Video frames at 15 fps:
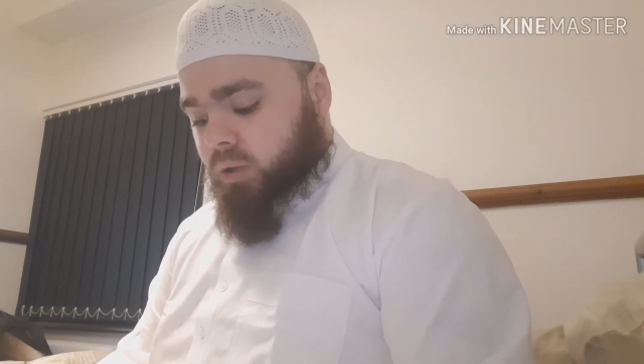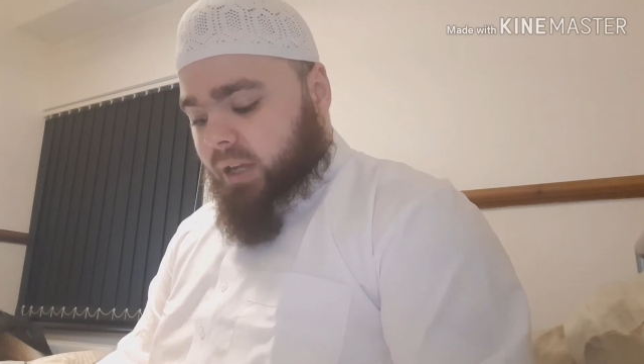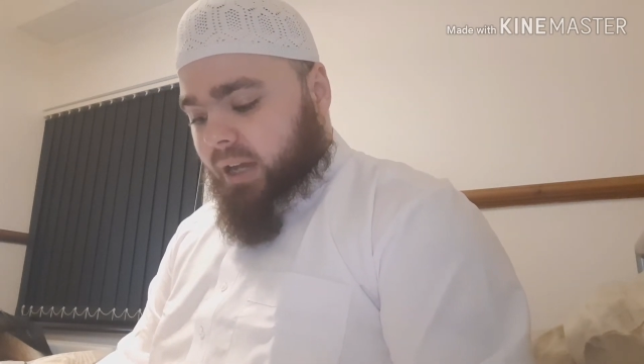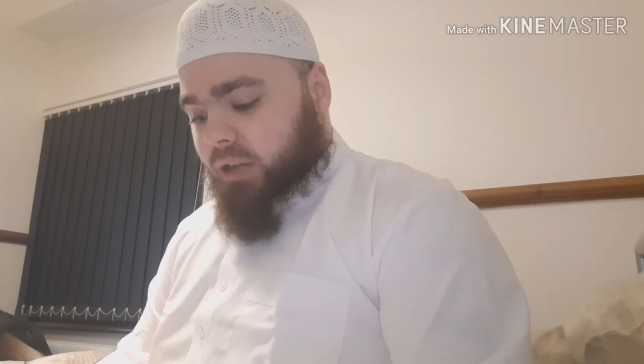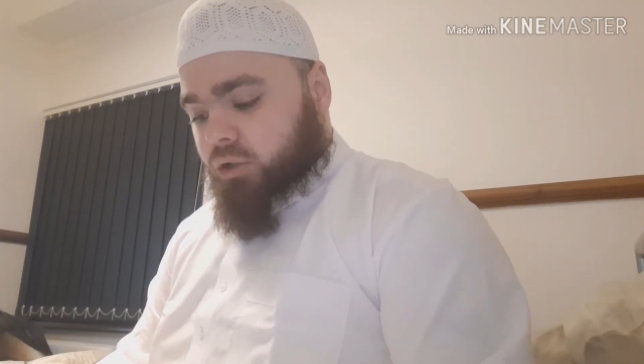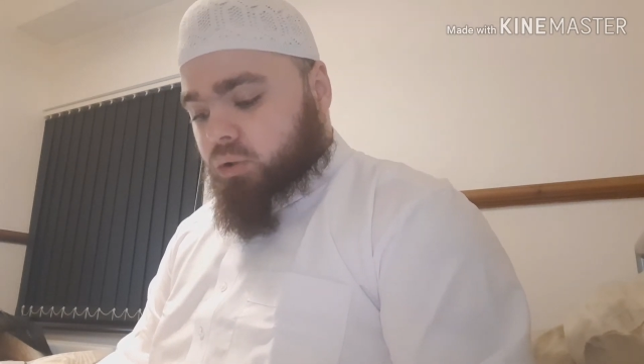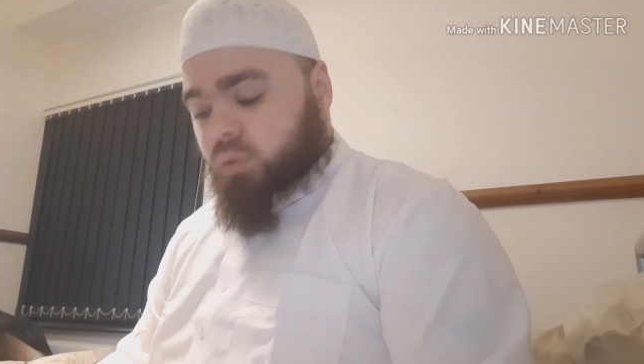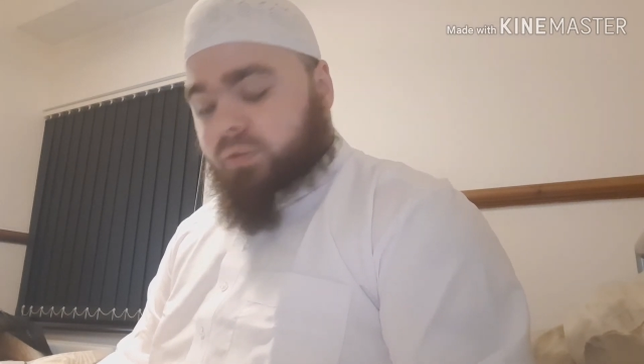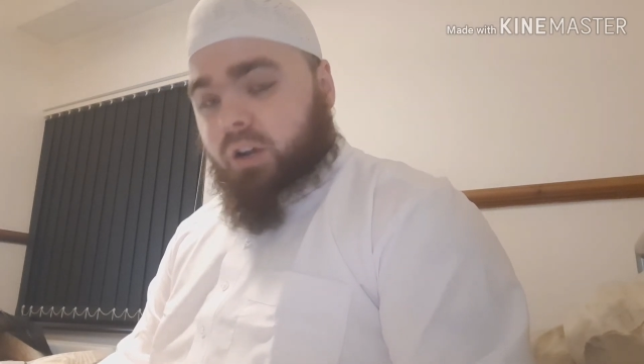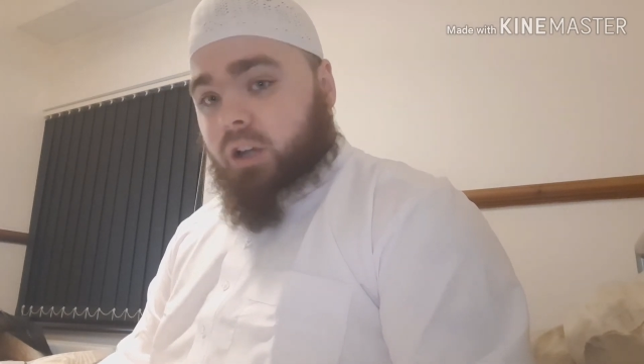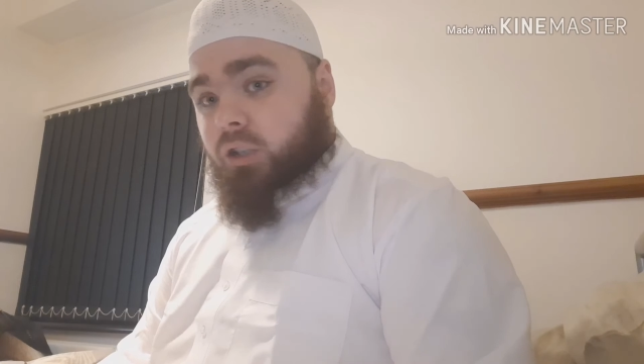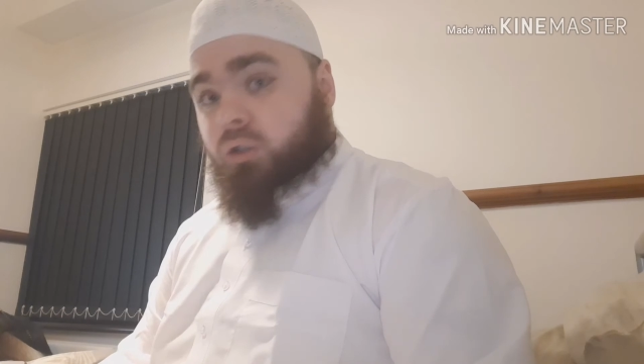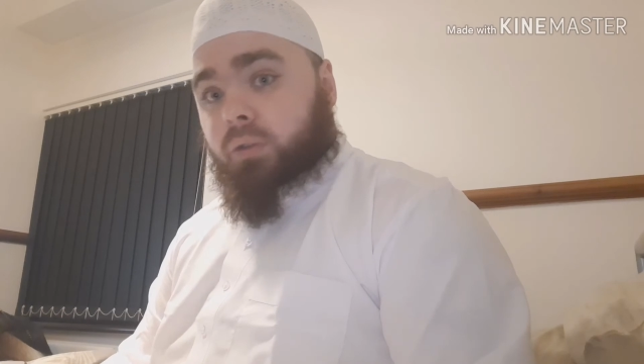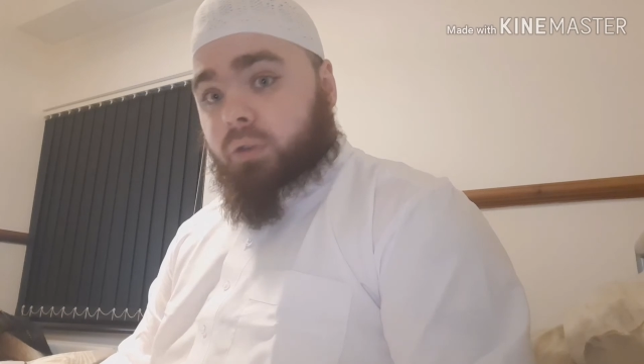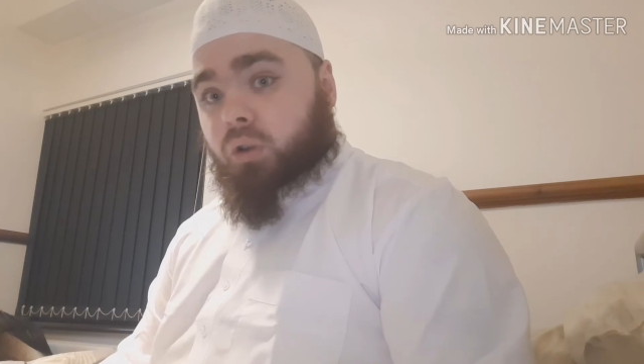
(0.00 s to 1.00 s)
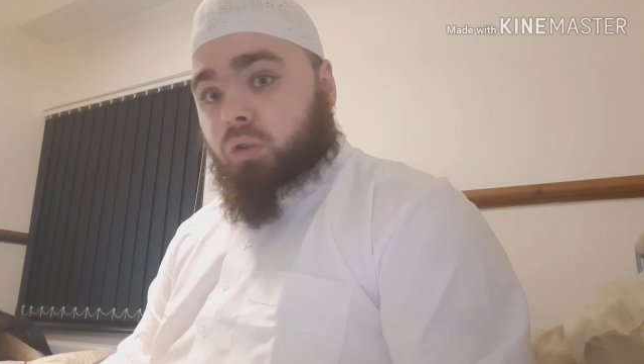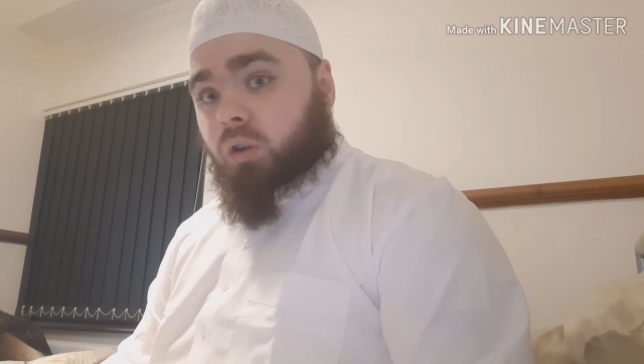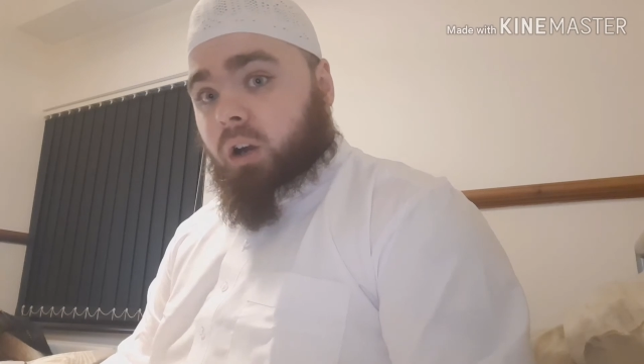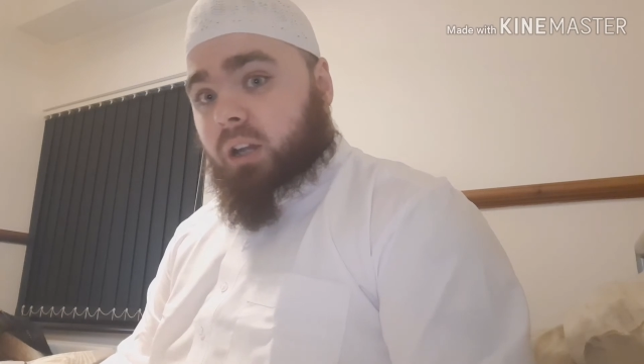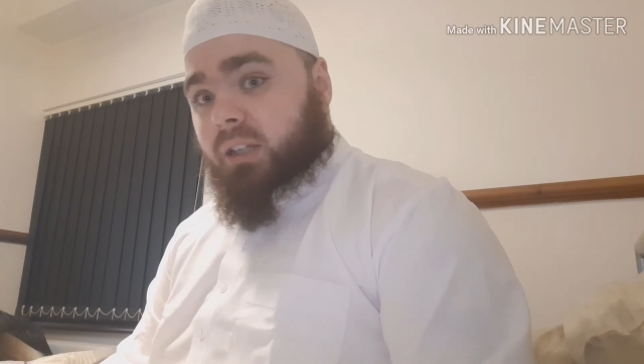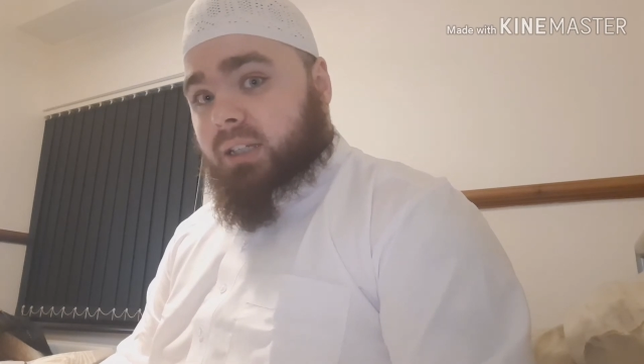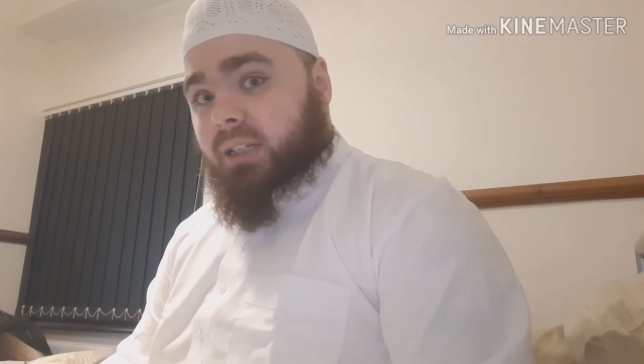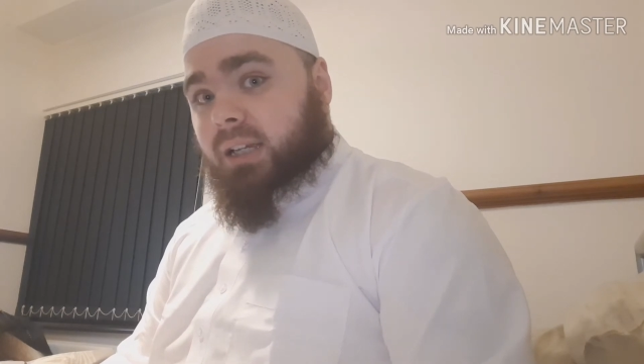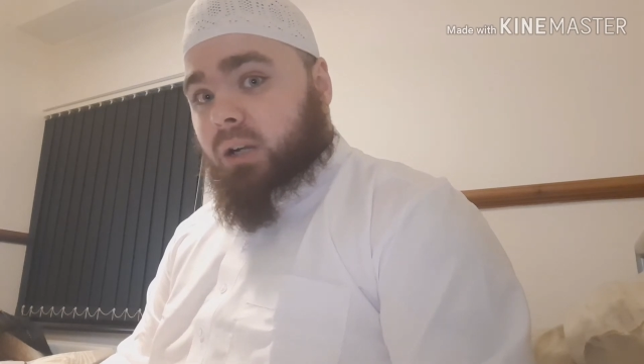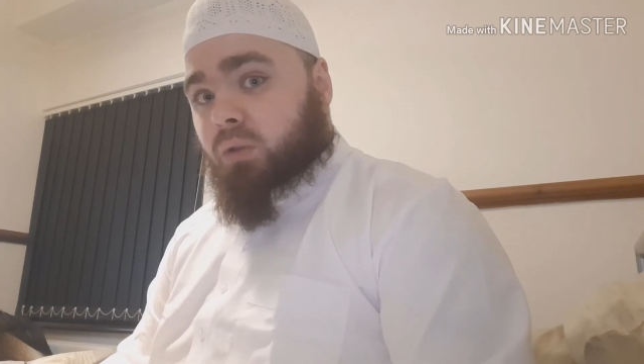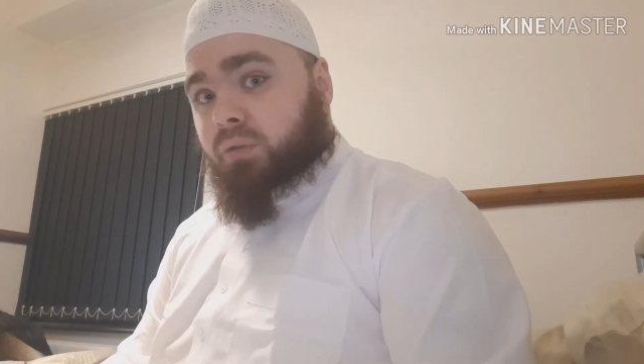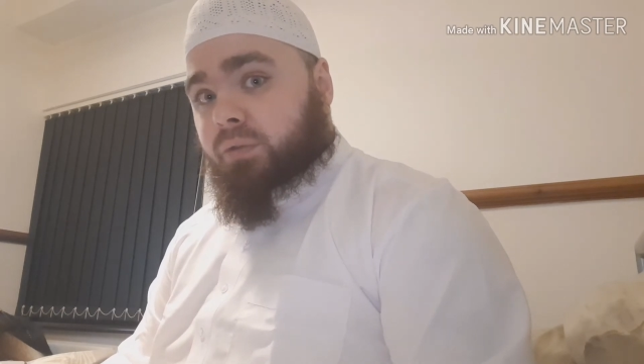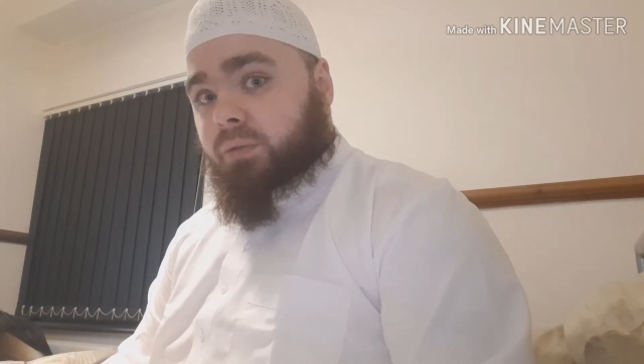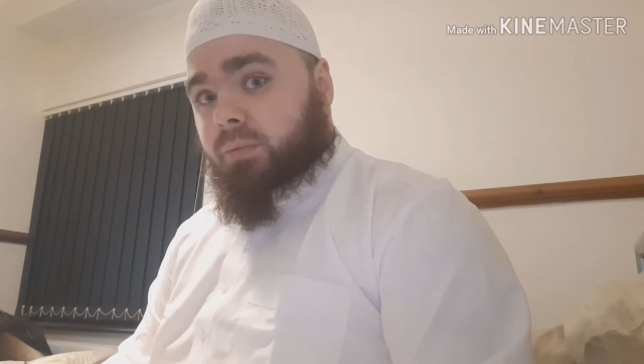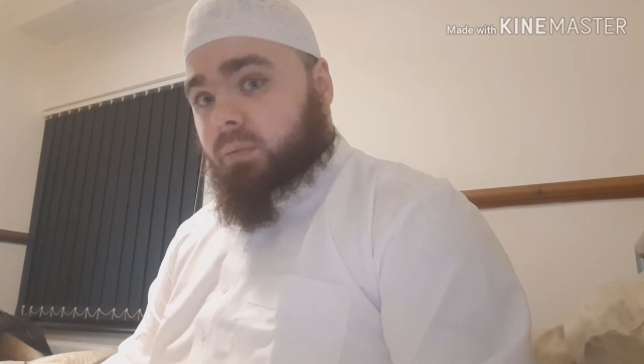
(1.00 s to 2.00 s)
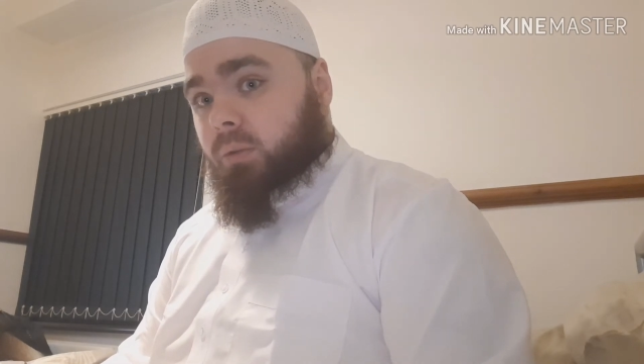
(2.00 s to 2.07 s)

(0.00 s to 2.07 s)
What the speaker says: actual verses of the Quran itself.